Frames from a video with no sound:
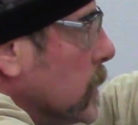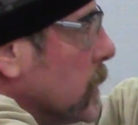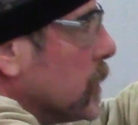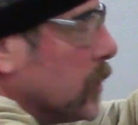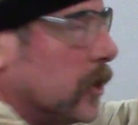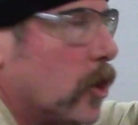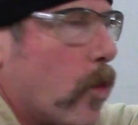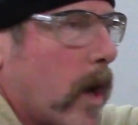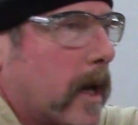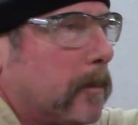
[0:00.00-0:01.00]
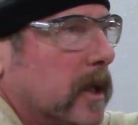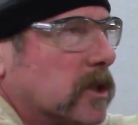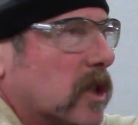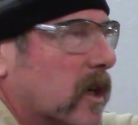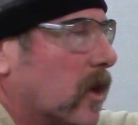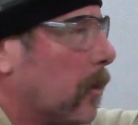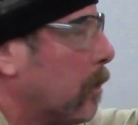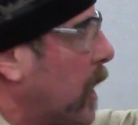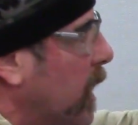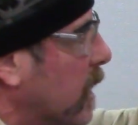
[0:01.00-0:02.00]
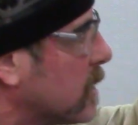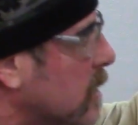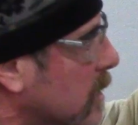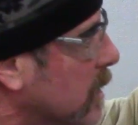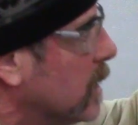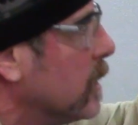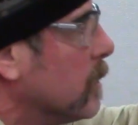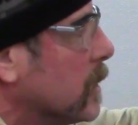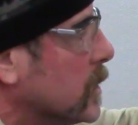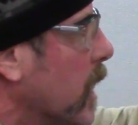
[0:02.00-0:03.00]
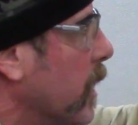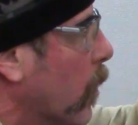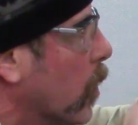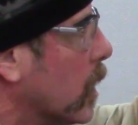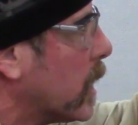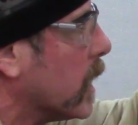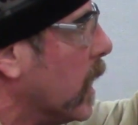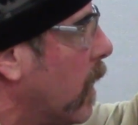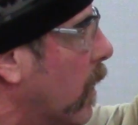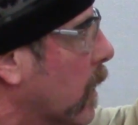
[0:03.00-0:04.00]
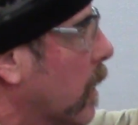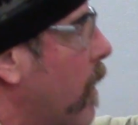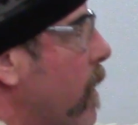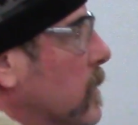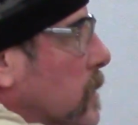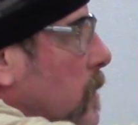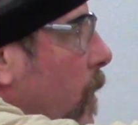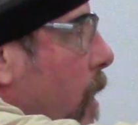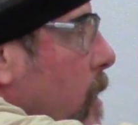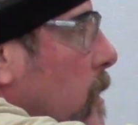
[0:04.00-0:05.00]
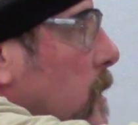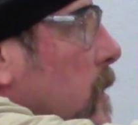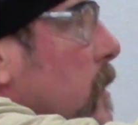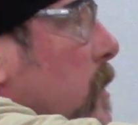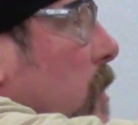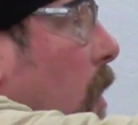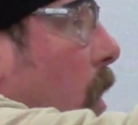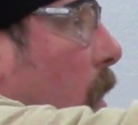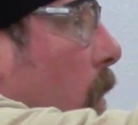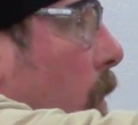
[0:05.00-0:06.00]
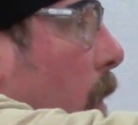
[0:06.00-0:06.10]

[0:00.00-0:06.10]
So you don't want a bunch of little peaks. We're trying to work it out. So